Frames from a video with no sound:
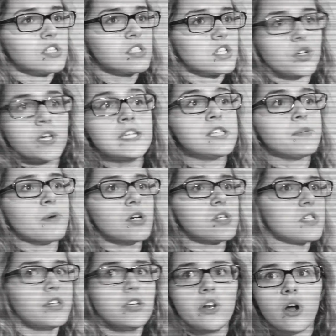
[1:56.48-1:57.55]
just a crazy
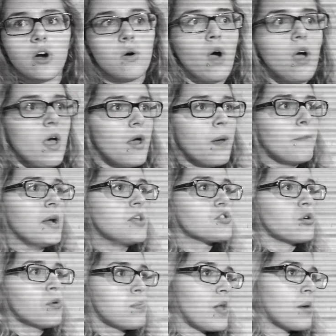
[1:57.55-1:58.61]
person, you know,
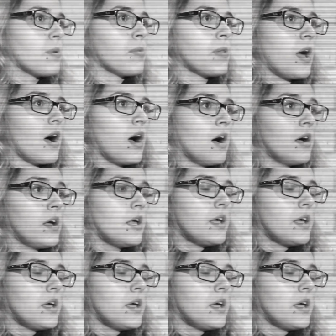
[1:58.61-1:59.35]
mental, blah blah blah.